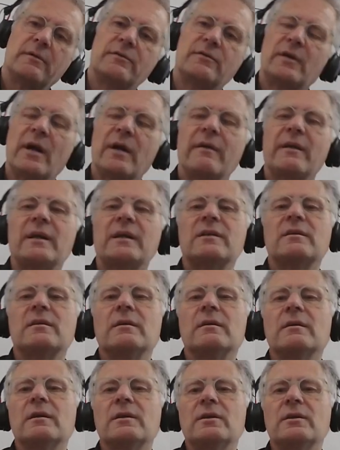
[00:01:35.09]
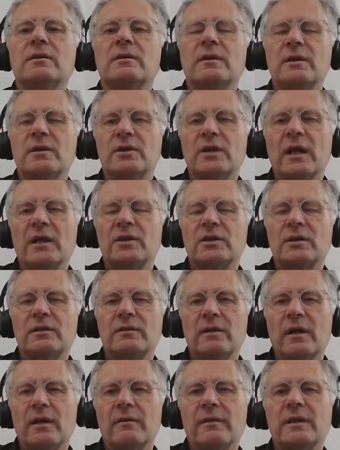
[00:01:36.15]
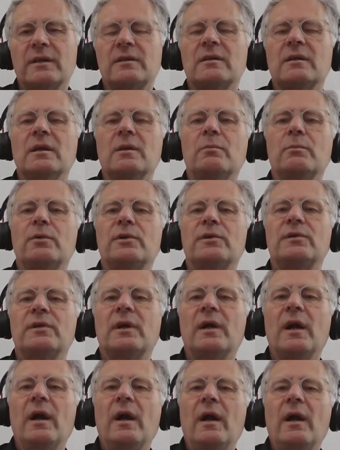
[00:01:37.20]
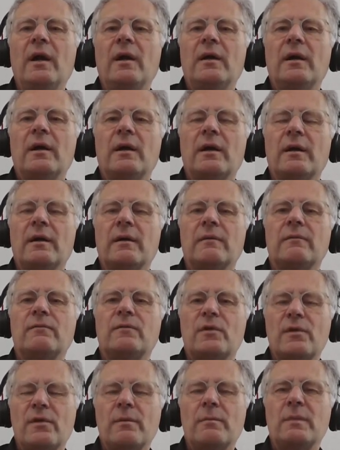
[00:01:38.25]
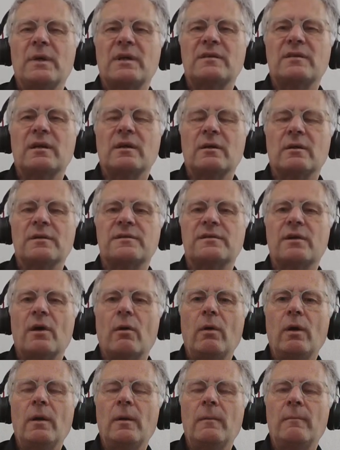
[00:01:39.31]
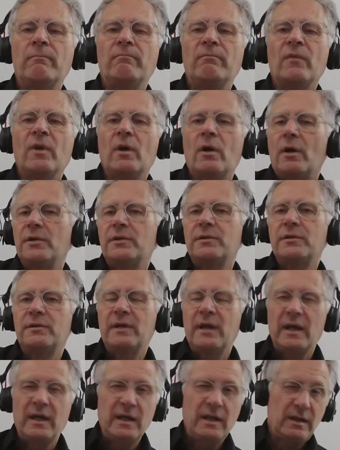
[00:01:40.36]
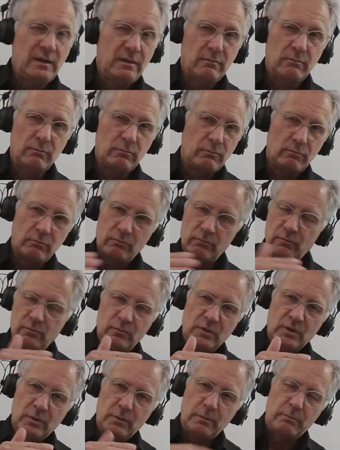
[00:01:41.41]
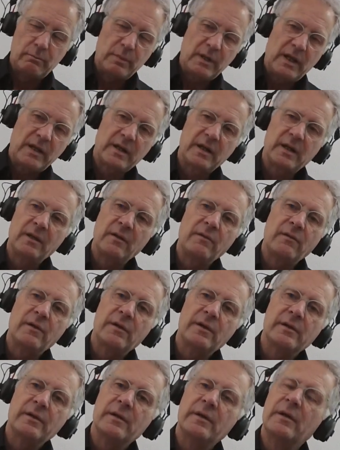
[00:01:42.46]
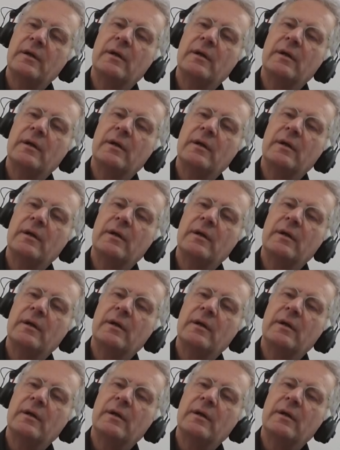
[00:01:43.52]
direct injection, direct input to the mixing console. Or today you plug in the